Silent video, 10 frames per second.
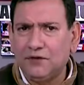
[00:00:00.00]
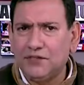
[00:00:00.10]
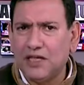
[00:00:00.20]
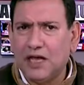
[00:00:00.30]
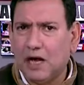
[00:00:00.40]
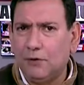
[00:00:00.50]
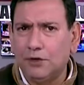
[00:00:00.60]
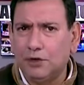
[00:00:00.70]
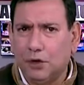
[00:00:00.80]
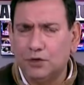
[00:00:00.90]
to see how it
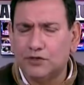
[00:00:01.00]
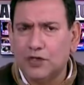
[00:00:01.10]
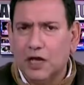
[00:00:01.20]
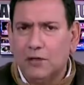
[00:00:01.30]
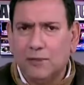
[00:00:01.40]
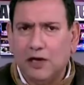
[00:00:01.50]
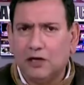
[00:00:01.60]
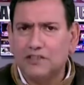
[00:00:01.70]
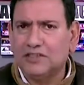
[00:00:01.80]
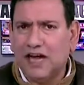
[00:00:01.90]
goes,
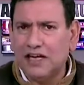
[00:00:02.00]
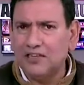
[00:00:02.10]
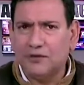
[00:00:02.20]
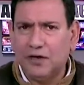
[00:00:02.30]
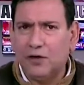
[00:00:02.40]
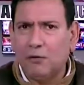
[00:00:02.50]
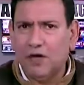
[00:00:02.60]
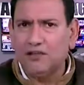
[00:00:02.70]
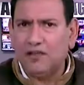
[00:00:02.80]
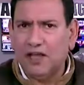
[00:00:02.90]
because that is really one
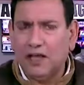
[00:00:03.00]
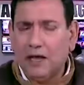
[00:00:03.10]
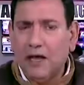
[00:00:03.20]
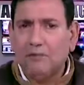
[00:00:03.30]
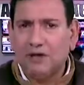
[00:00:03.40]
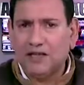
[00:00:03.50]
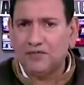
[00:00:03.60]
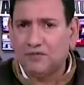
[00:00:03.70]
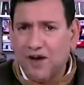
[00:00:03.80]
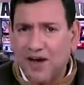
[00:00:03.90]
thing. But as
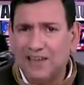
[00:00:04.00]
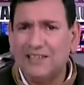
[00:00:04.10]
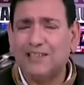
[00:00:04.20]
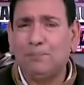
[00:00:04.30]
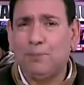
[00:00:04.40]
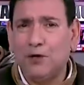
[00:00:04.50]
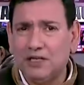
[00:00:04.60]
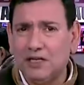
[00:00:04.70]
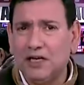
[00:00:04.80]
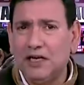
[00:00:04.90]
far as the
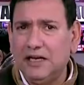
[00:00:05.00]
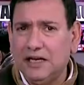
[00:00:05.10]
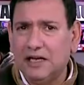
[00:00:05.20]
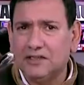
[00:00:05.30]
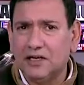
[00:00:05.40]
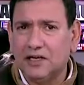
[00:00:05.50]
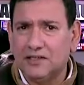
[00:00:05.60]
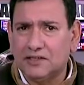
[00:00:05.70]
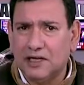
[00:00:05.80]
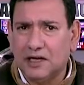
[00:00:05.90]
political leaders are
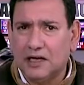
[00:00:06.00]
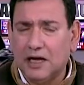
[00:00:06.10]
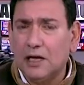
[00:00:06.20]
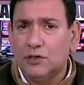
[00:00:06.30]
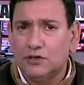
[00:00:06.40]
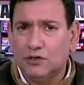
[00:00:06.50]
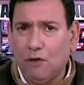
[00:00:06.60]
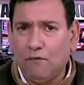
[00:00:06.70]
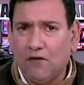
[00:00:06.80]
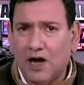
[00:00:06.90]
concerned, so
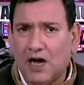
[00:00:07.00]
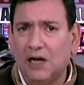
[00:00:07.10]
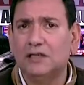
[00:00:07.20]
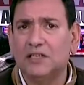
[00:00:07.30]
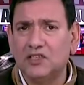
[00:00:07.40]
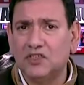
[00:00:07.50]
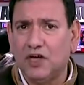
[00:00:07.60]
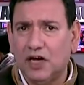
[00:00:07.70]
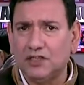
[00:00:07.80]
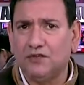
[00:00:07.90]
far the
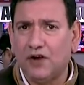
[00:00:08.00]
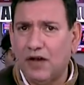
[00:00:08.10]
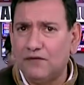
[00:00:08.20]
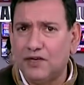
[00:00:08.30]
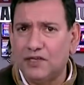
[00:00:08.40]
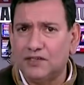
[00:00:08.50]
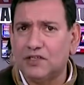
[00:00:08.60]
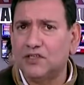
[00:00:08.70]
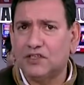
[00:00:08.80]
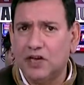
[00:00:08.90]
search for evidence is
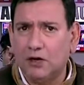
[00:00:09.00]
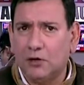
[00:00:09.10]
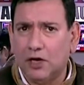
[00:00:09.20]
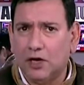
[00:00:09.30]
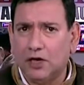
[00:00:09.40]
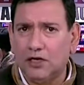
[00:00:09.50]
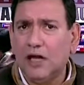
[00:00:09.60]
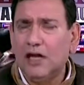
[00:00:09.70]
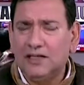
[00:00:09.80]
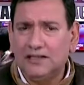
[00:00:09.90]
still going on.
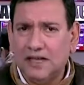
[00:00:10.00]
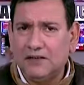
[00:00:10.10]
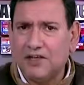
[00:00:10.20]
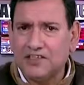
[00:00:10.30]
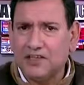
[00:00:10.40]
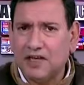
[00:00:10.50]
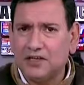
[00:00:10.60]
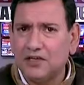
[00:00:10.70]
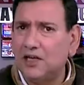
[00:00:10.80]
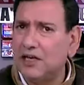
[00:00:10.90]
The
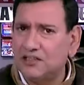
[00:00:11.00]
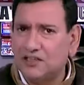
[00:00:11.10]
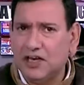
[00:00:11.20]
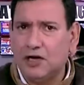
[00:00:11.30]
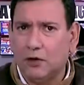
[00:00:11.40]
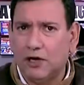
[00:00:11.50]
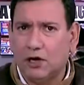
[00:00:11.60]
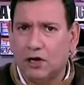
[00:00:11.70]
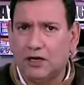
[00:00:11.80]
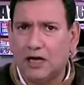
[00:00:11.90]
investigation is still going
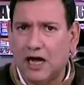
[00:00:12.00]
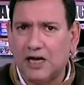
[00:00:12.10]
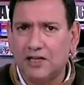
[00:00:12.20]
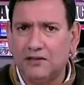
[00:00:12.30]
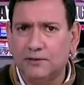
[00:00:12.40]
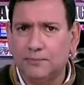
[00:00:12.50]
on. Anand?